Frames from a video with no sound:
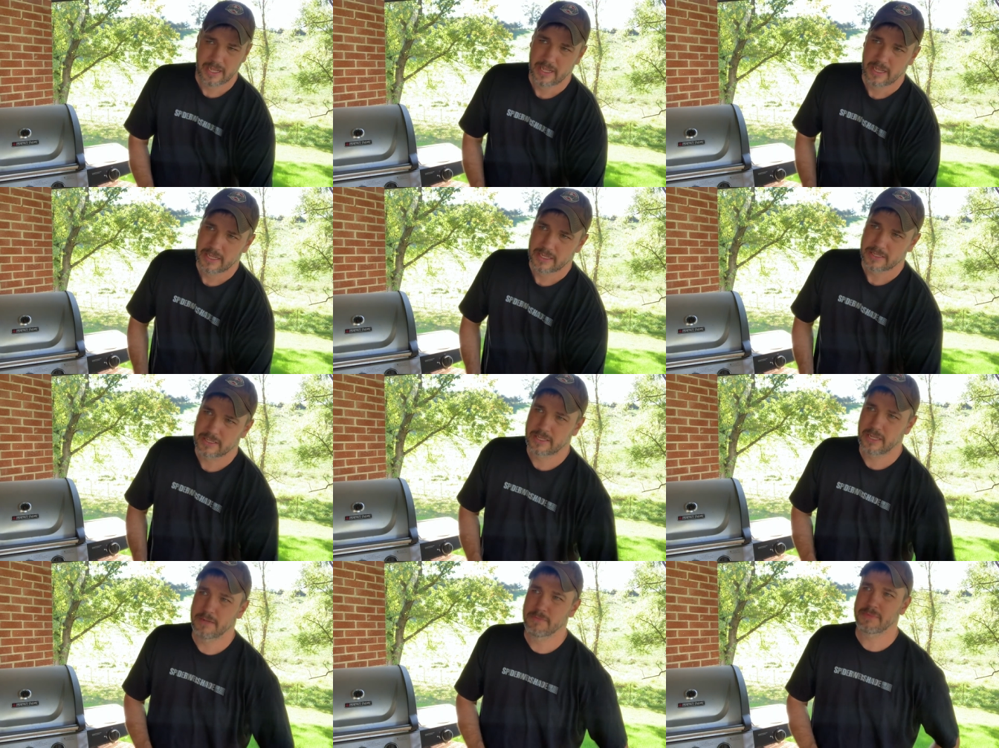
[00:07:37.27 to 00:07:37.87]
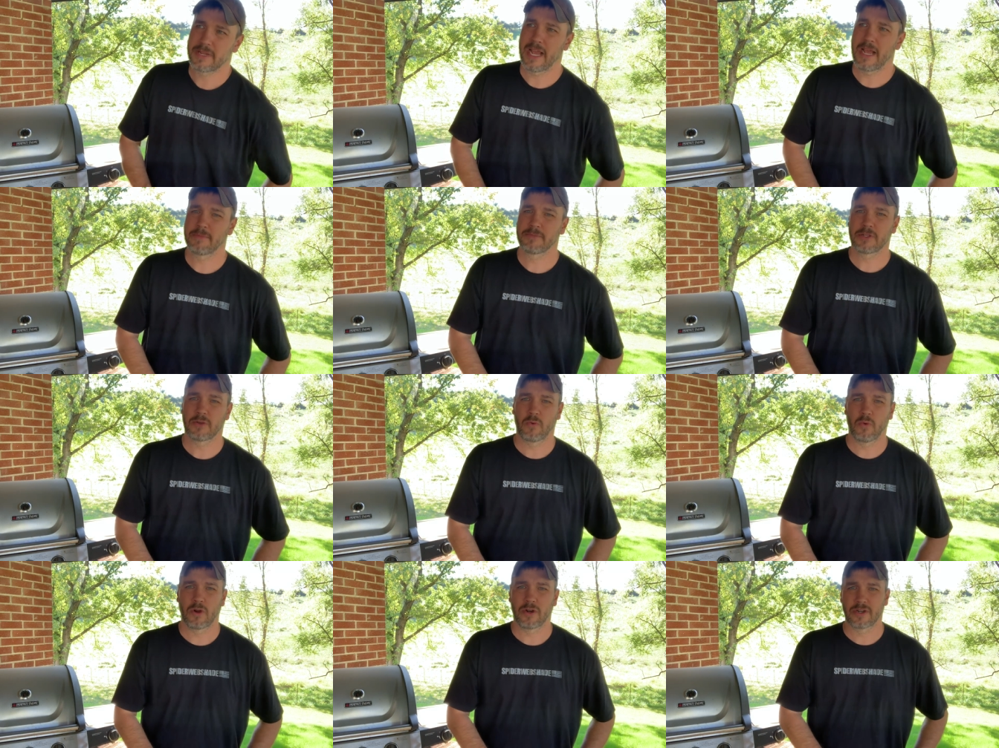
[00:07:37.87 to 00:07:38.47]
Sometimes
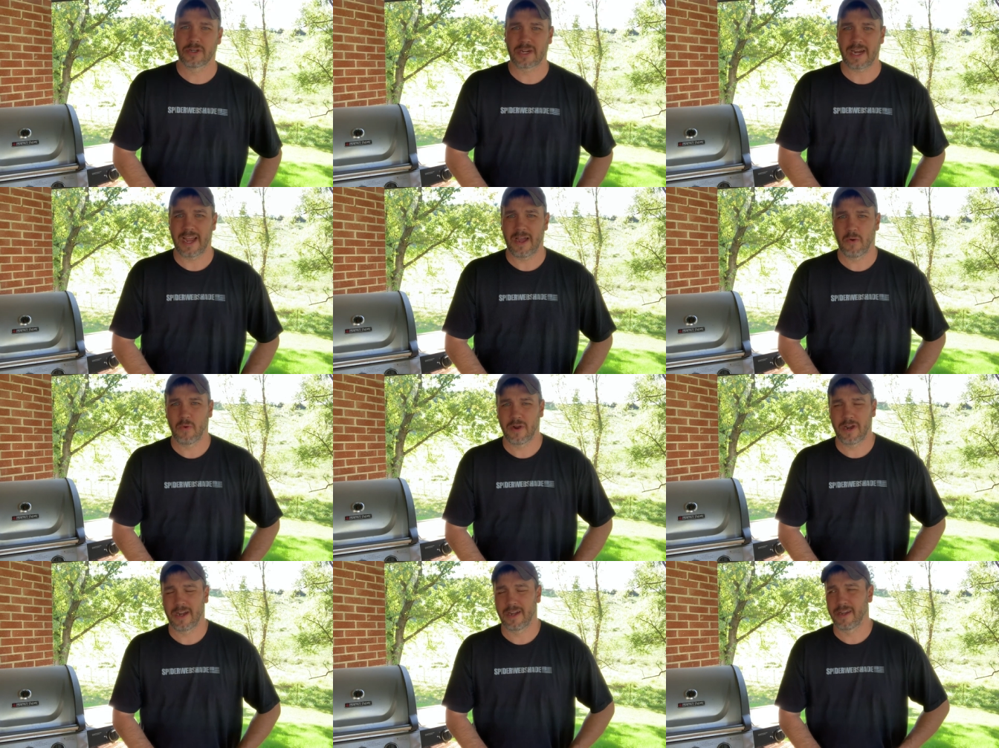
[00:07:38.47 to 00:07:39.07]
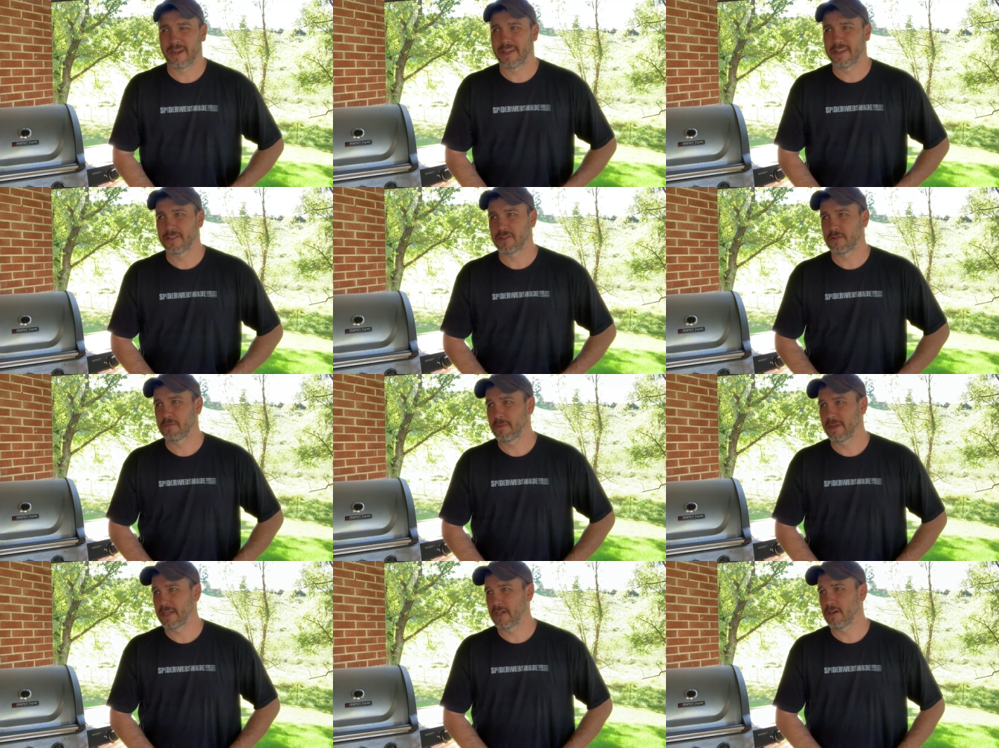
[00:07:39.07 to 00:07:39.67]
at work, I wear a leather
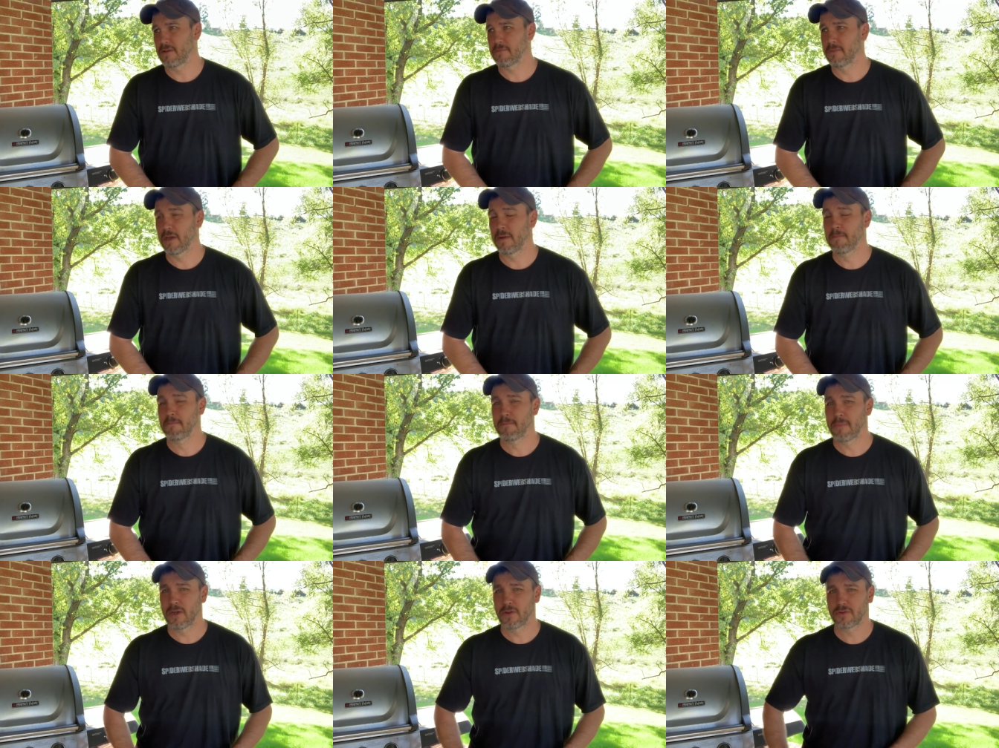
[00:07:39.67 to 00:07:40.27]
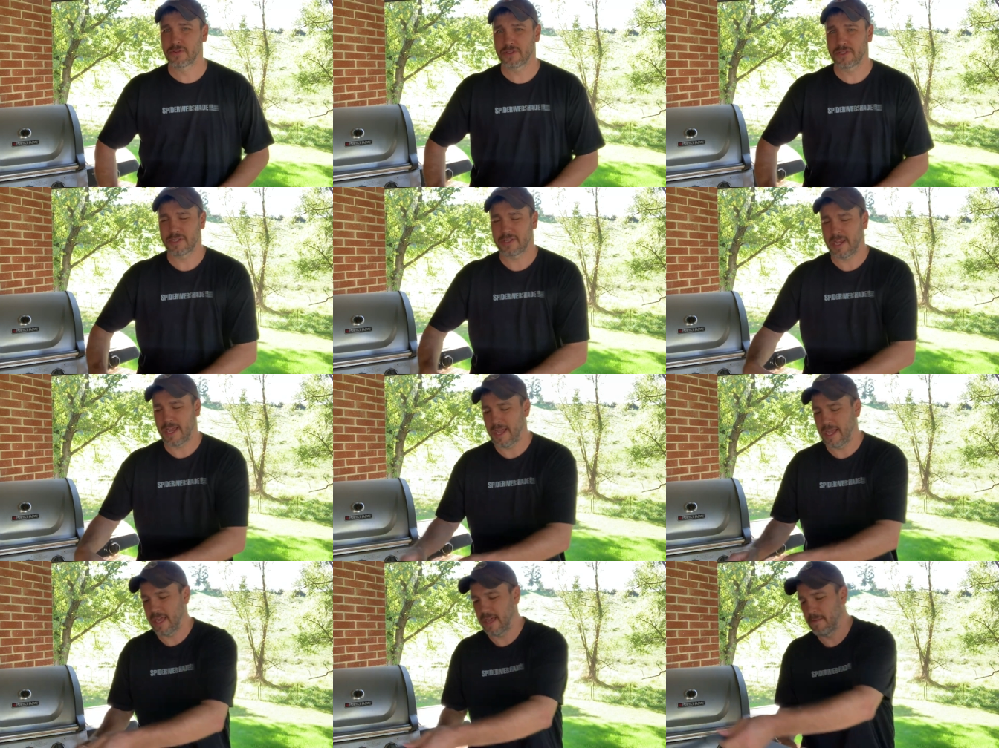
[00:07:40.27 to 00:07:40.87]
belt, but most of the
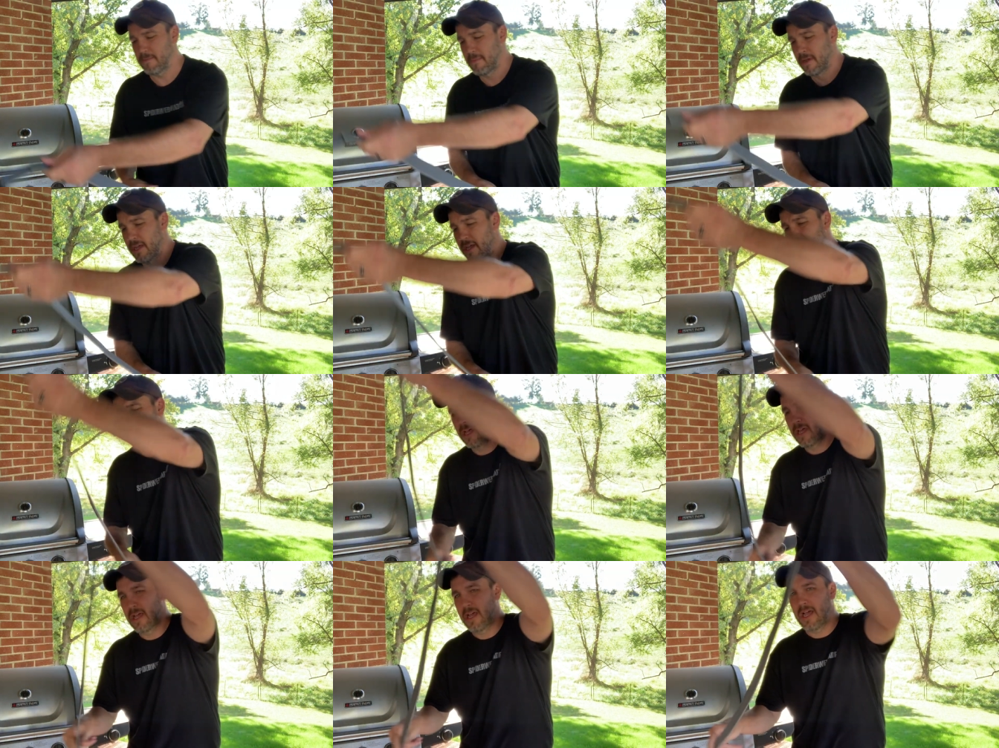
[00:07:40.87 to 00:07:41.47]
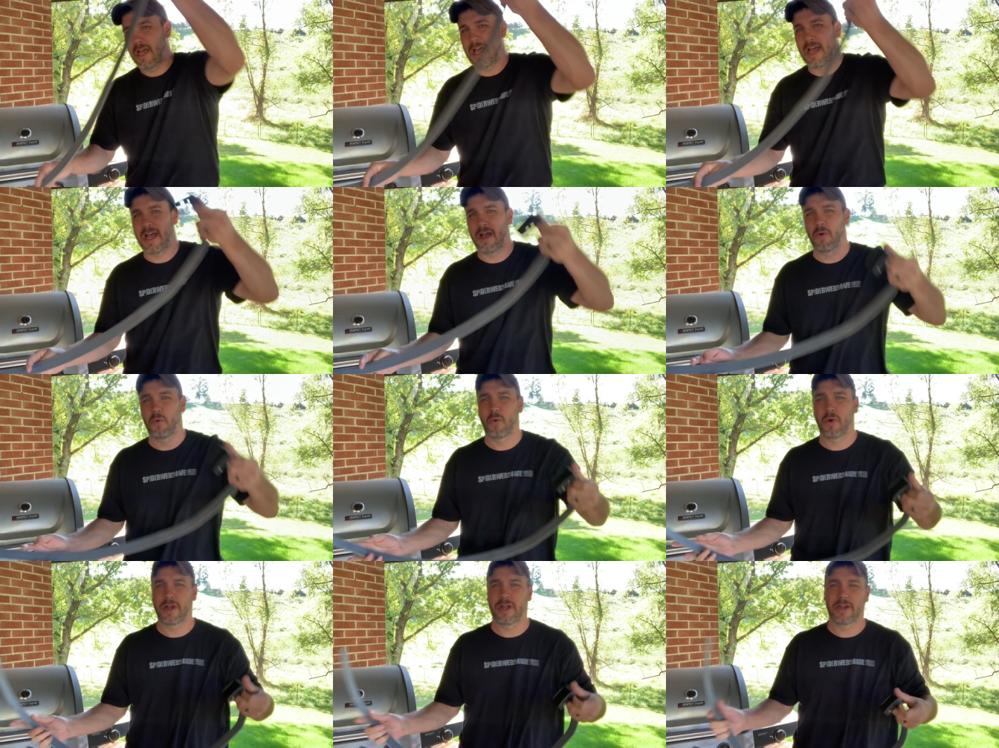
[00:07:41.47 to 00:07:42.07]
time, I
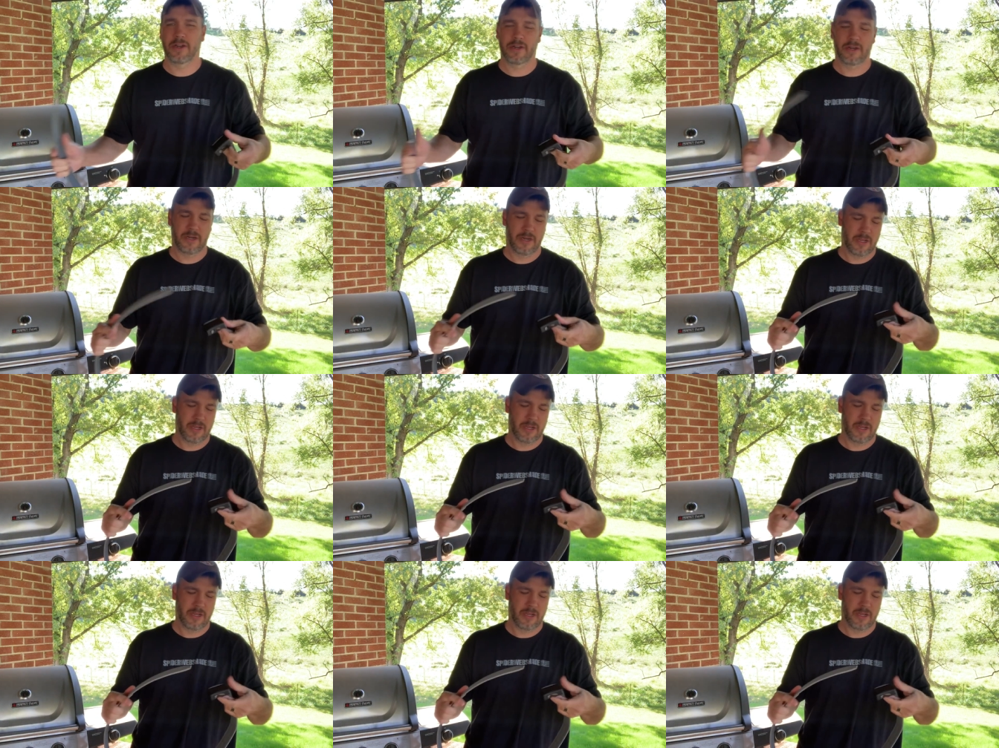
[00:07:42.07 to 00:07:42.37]
wear